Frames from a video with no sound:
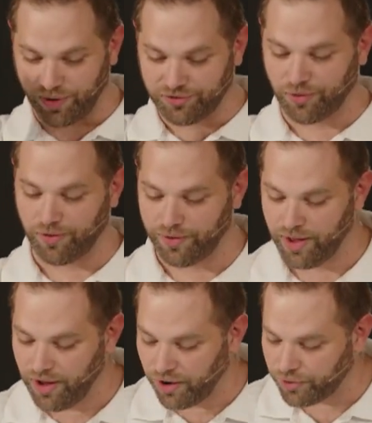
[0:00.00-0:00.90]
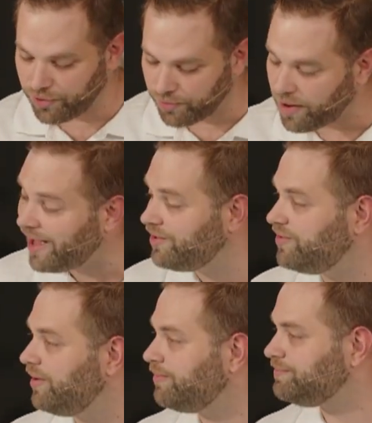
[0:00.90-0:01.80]
what's on the
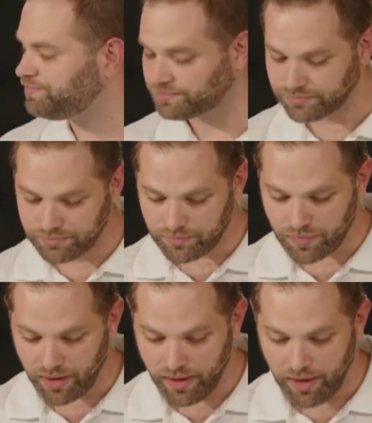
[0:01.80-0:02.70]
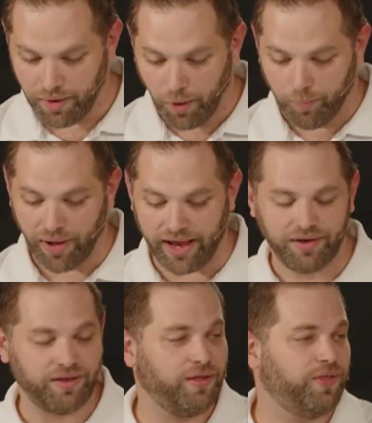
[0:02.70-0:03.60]
horizon.
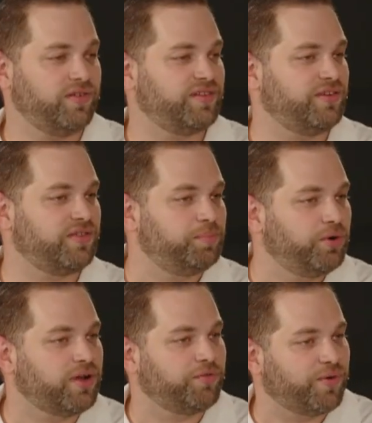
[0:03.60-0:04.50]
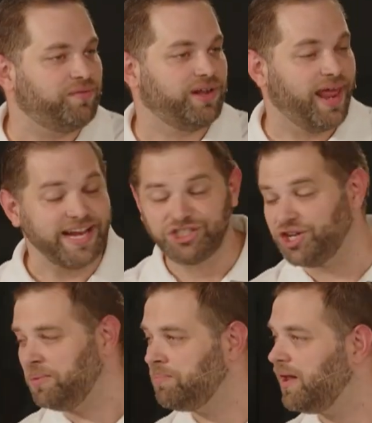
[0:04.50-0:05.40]
But this is the book of
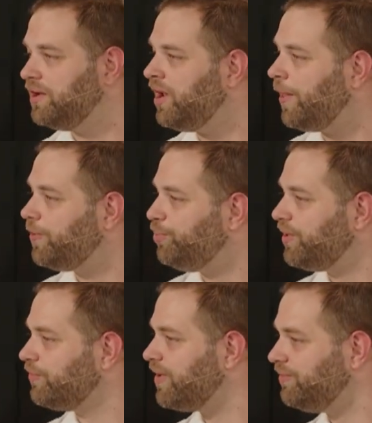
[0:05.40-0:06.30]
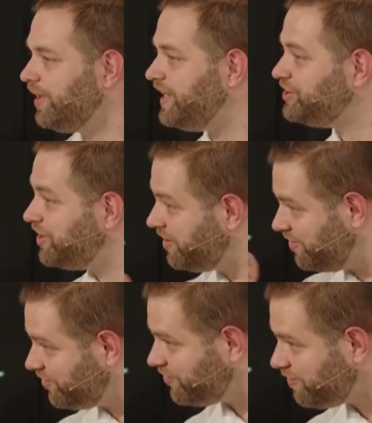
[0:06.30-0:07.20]
Revelation, not the book of
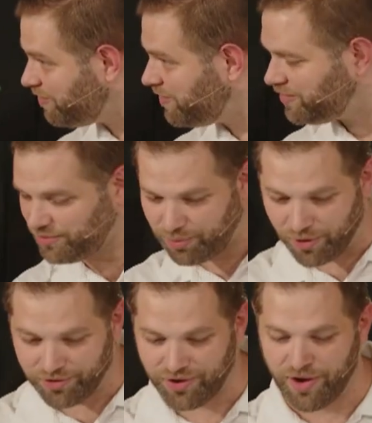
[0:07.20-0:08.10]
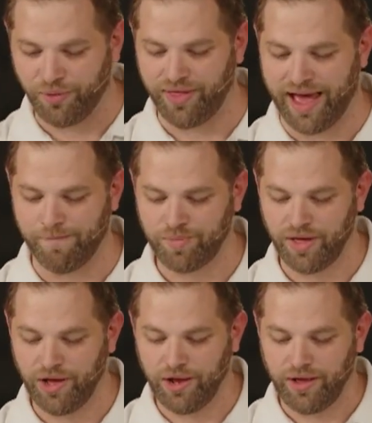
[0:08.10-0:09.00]
Revelations. It's important to know that.
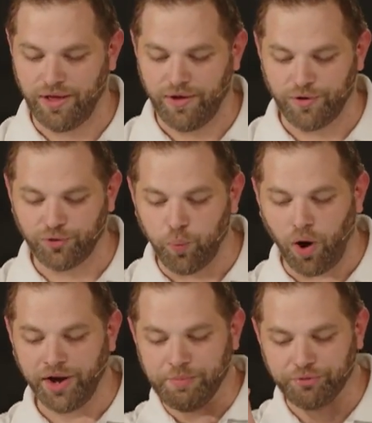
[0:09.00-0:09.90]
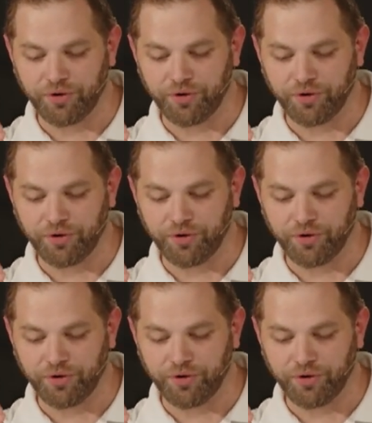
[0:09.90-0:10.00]
There's one